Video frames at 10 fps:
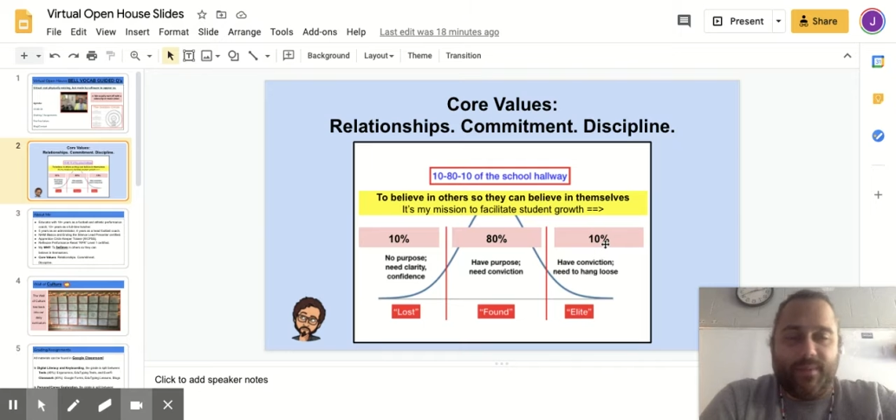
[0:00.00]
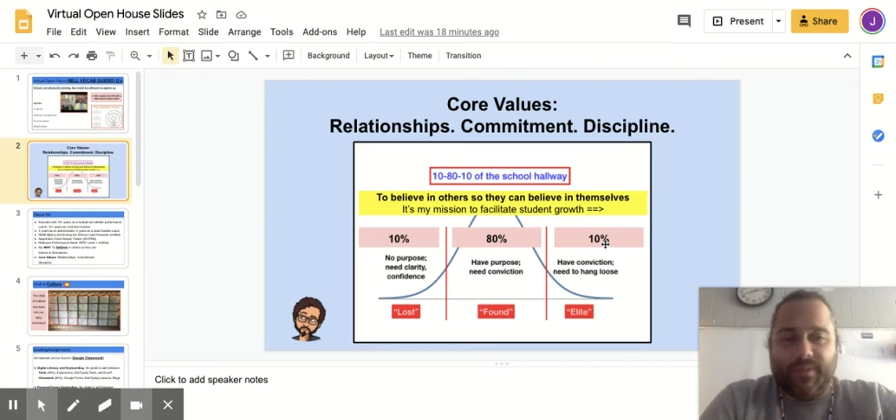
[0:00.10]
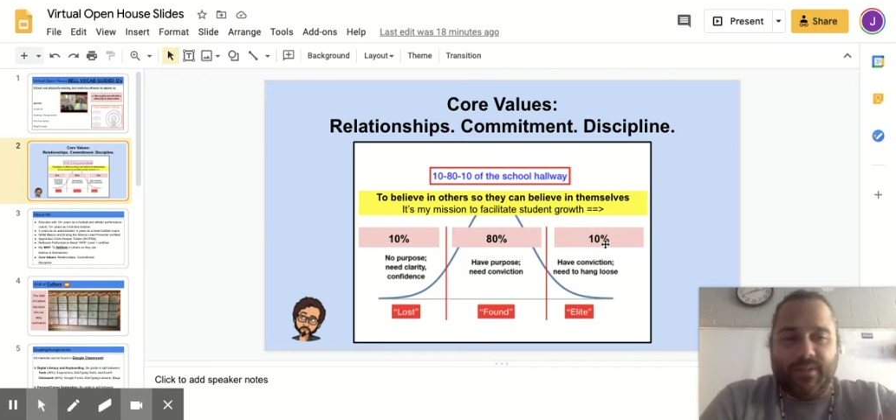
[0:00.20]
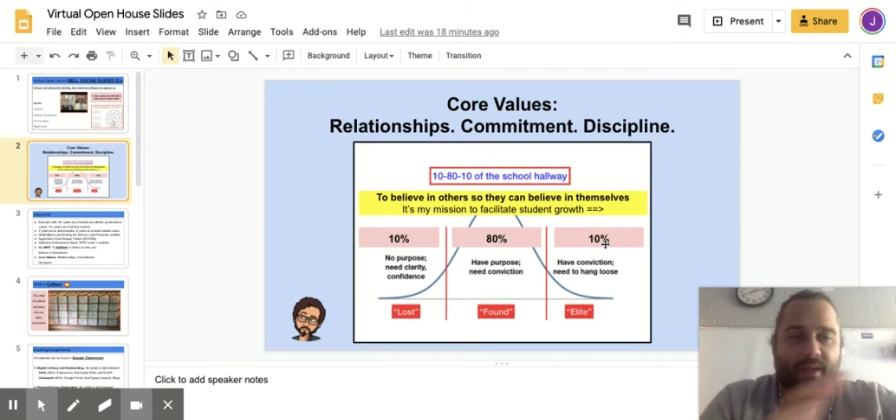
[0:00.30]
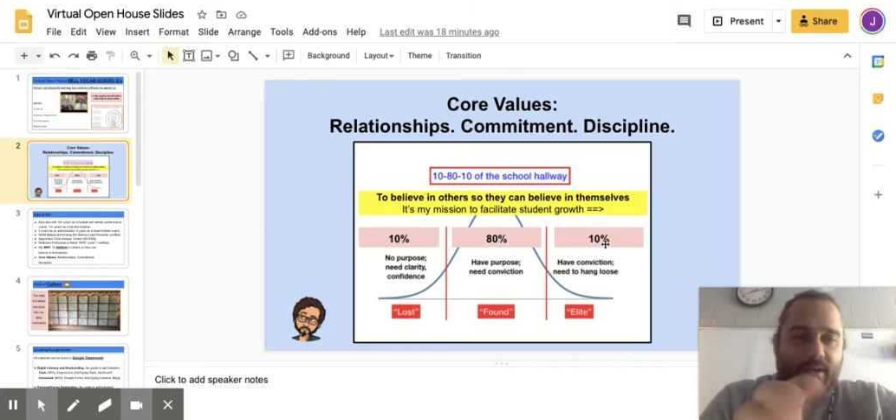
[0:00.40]

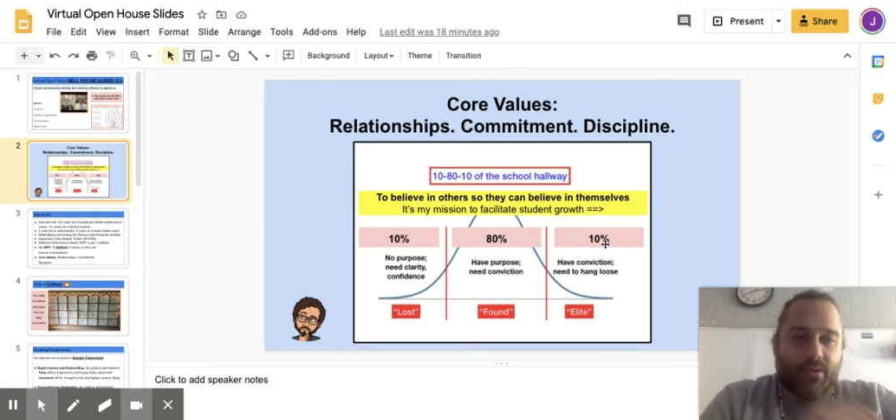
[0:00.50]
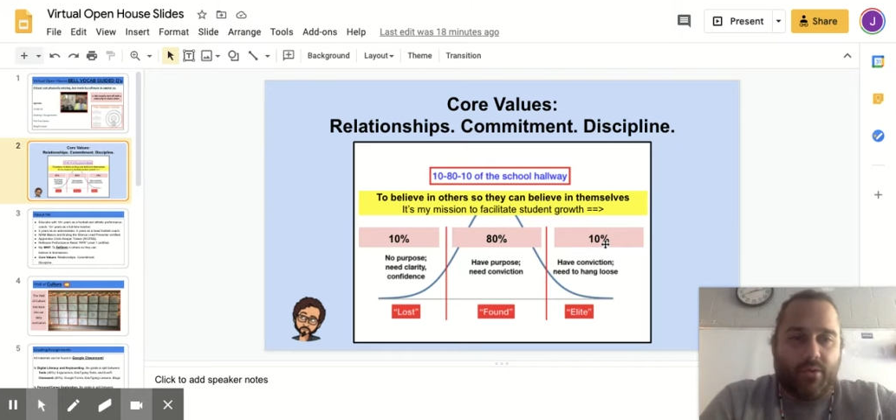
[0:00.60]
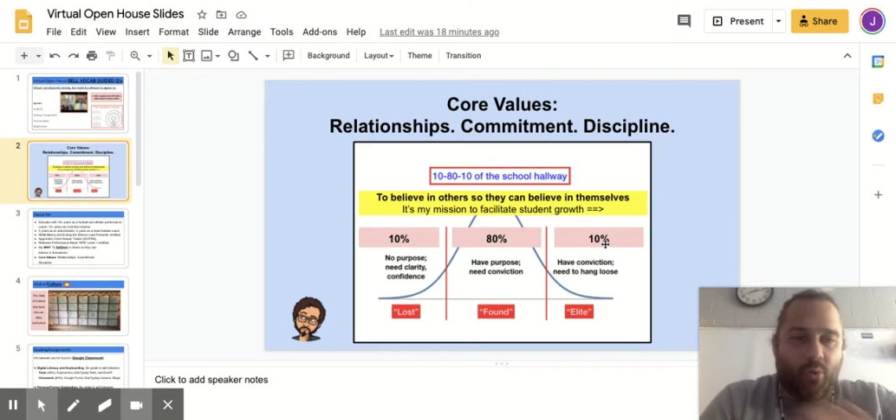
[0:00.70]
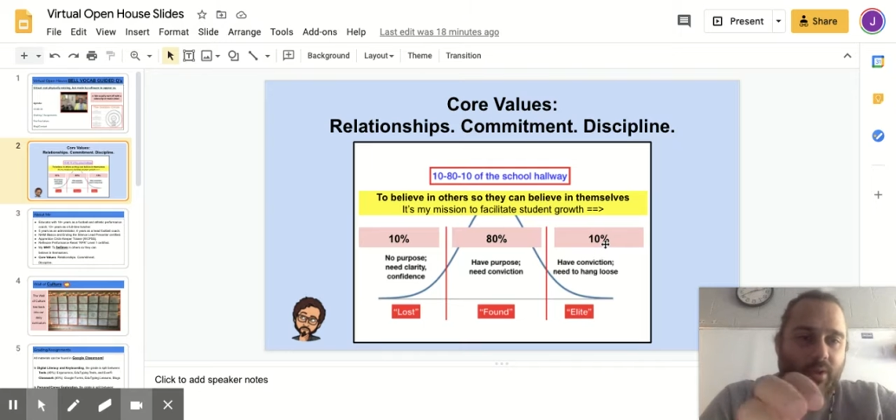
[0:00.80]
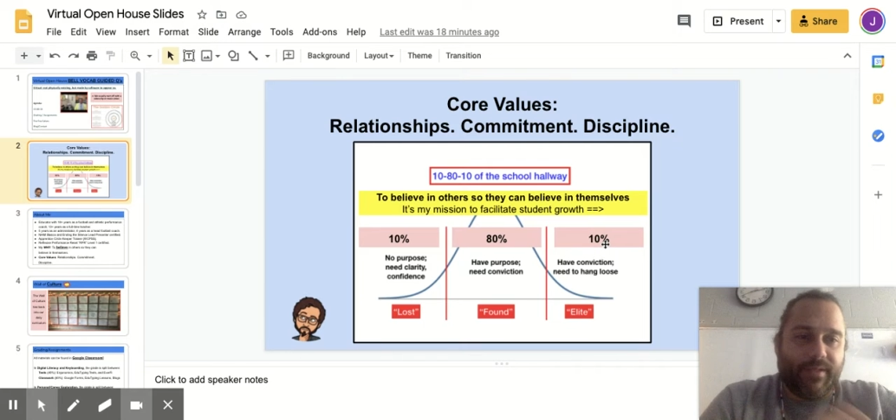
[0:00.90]
Sometimes it
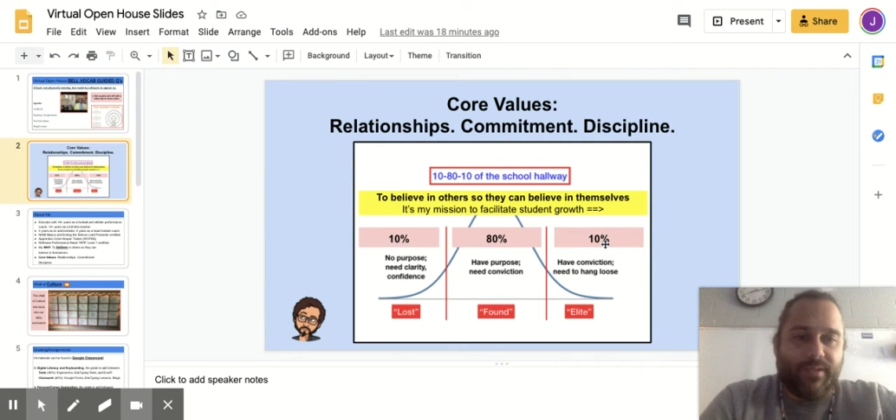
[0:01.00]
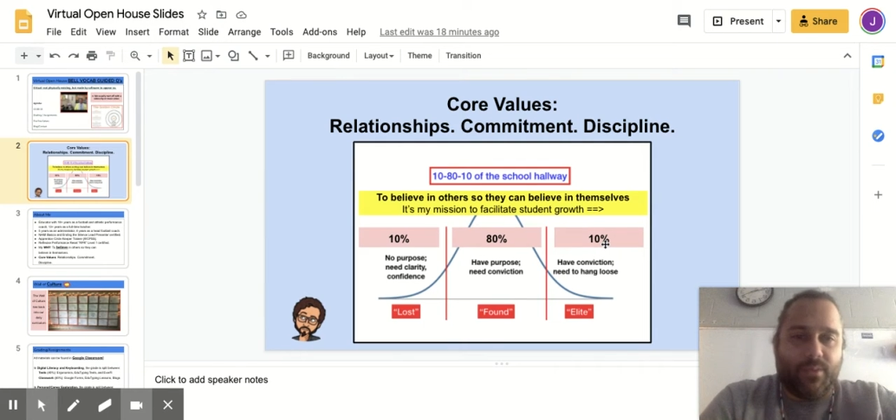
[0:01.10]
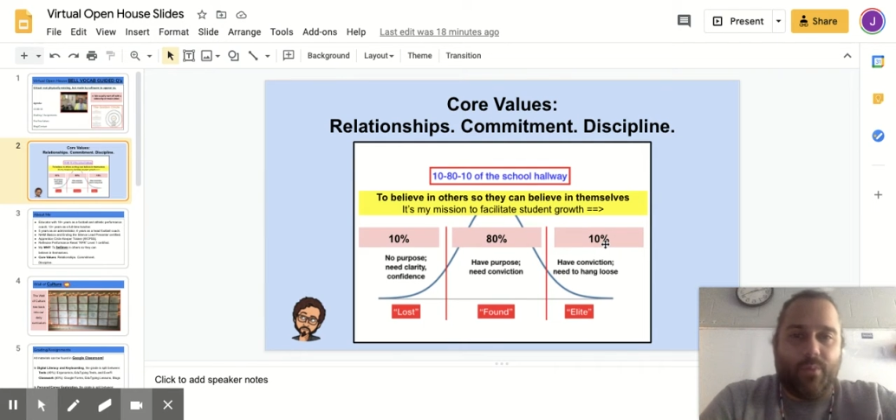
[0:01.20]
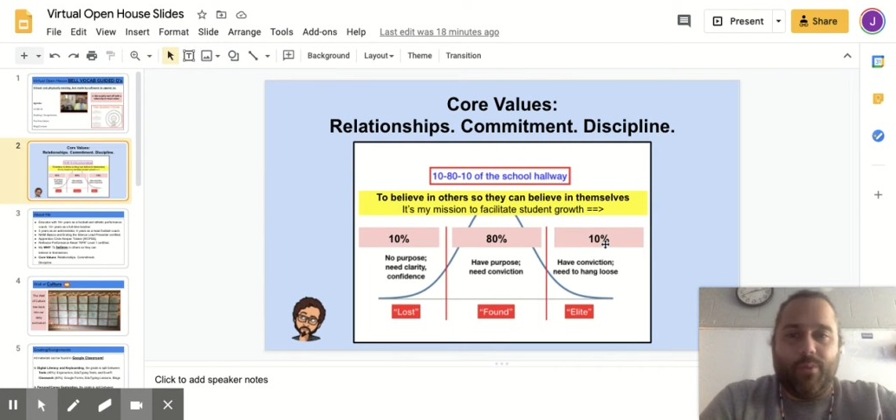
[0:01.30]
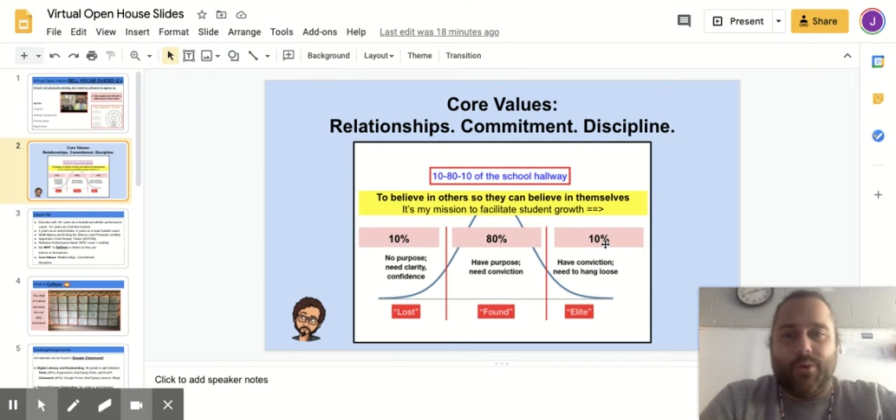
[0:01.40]

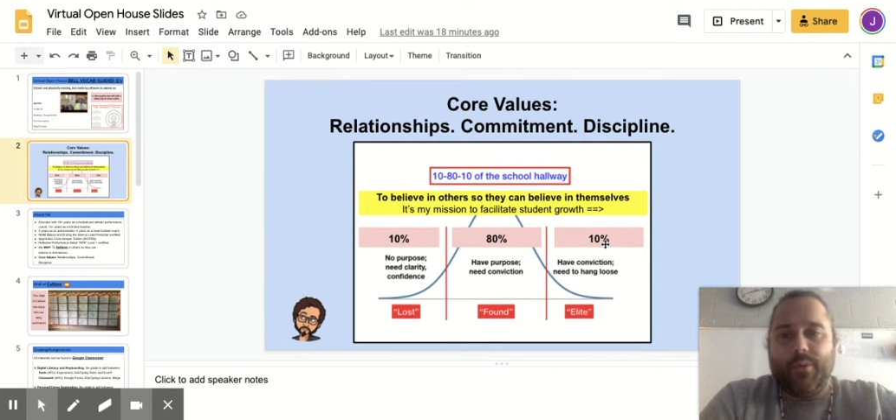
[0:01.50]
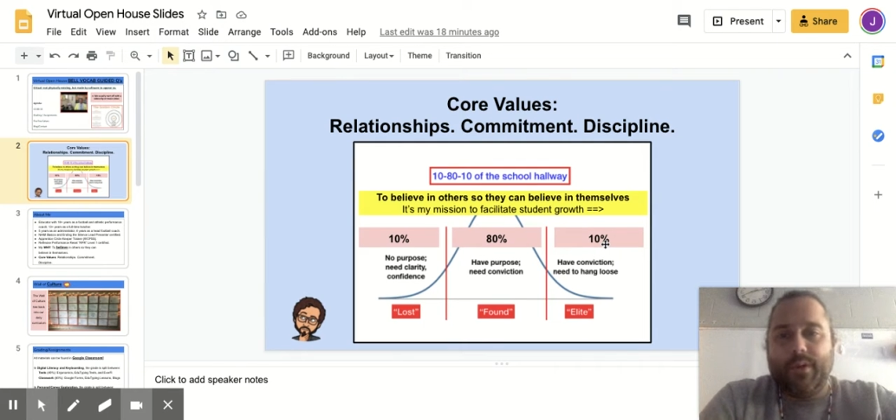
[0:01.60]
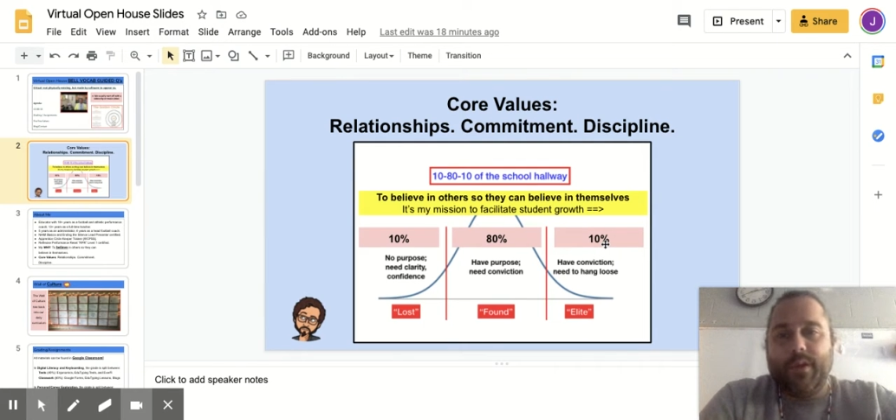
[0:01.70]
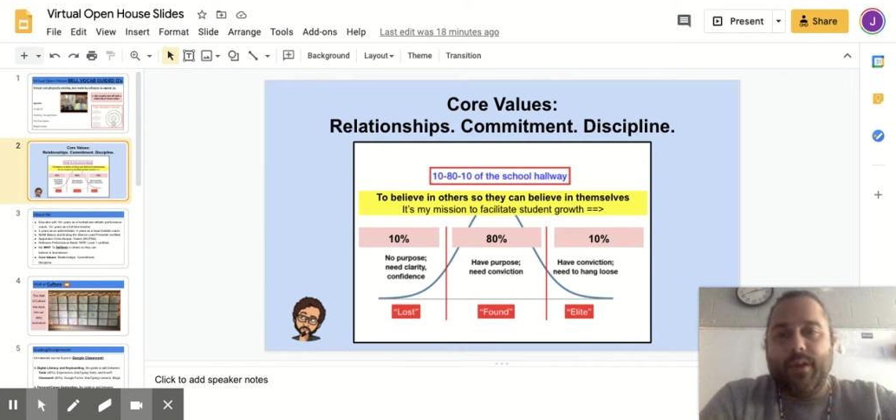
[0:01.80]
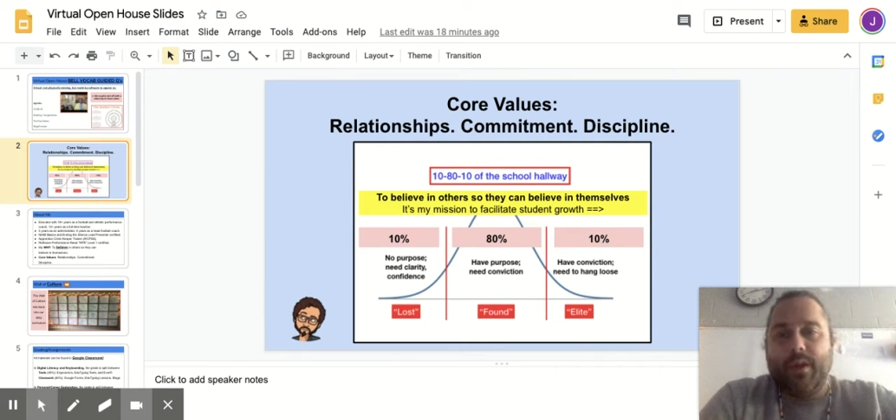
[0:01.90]
correlates to what we're
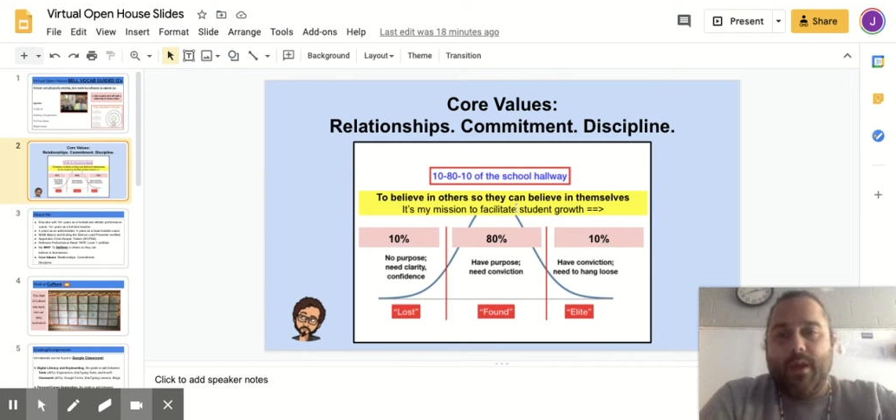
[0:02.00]
doing.